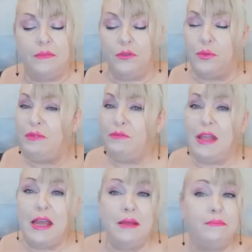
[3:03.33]
twin
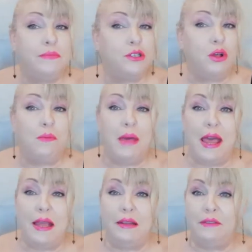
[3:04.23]
flame,
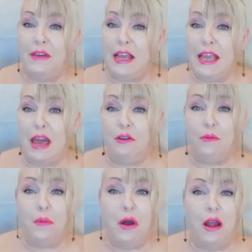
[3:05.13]
soulmate, divine
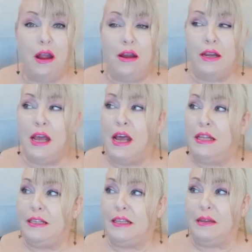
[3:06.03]
counterpart.
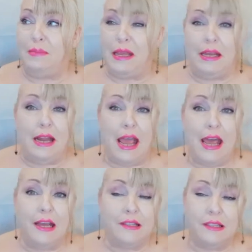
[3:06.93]
This could be an
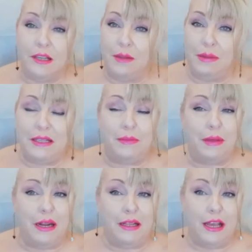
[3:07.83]
ex, could be
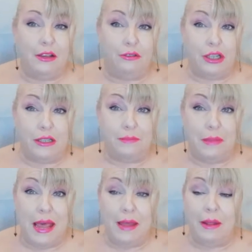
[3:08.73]
somebody that you just
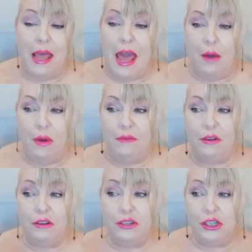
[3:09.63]
met.
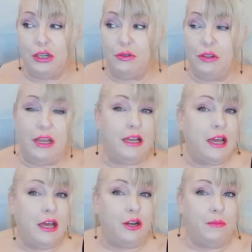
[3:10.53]
However, generally,
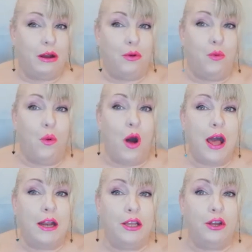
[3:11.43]
no matter
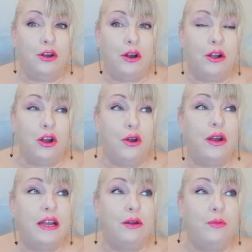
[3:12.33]
what your
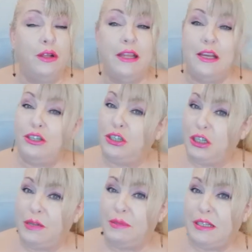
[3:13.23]
current
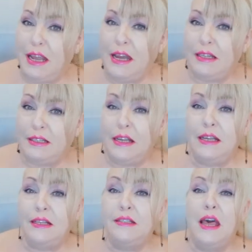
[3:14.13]
relationship status
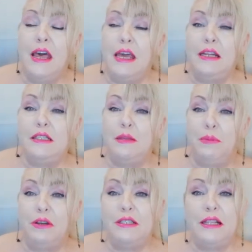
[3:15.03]
is, it is the
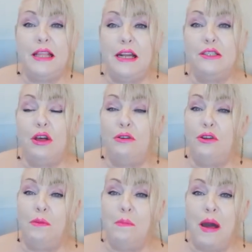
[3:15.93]
person that is on
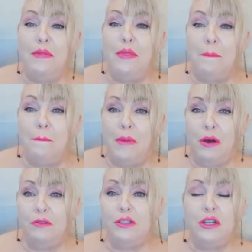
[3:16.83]
your mind the
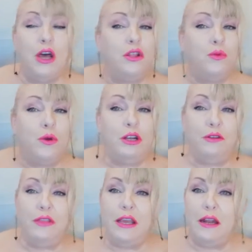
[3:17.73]
most, the one you're
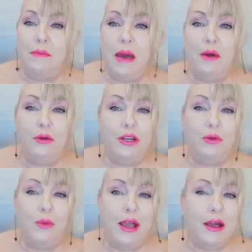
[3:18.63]
thinking about when you
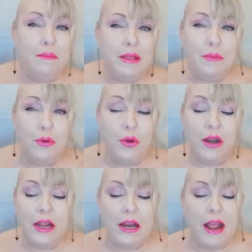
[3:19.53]
wake up in the
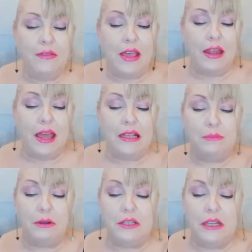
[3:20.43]
morning, and that
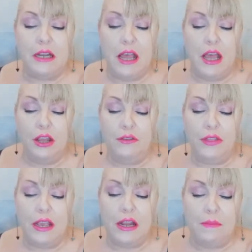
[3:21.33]
last person you're
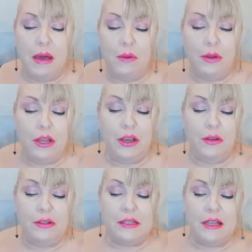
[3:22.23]
thinking about when you go
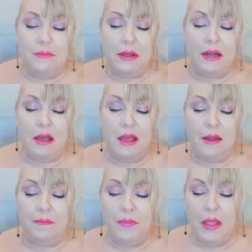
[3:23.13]
to sleep at
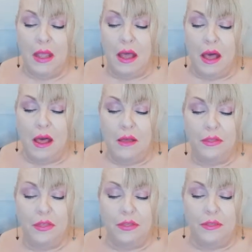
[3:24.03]
night.
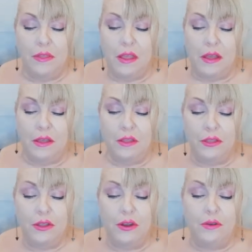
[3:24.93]
The
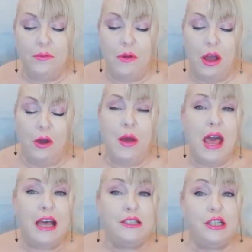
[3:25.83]
third row
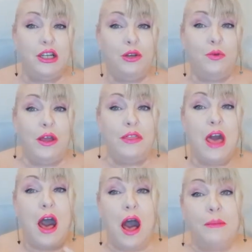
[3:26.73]
has to do with
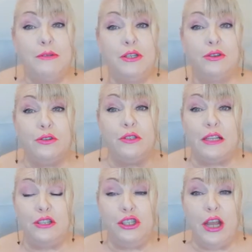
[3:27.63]
obstacles
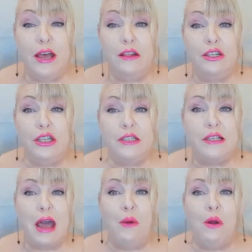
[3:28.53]
and challenges,
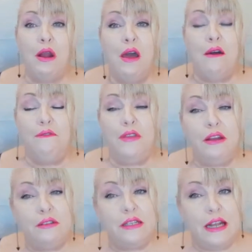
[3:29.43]
our
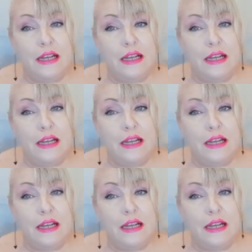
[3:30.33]
fears and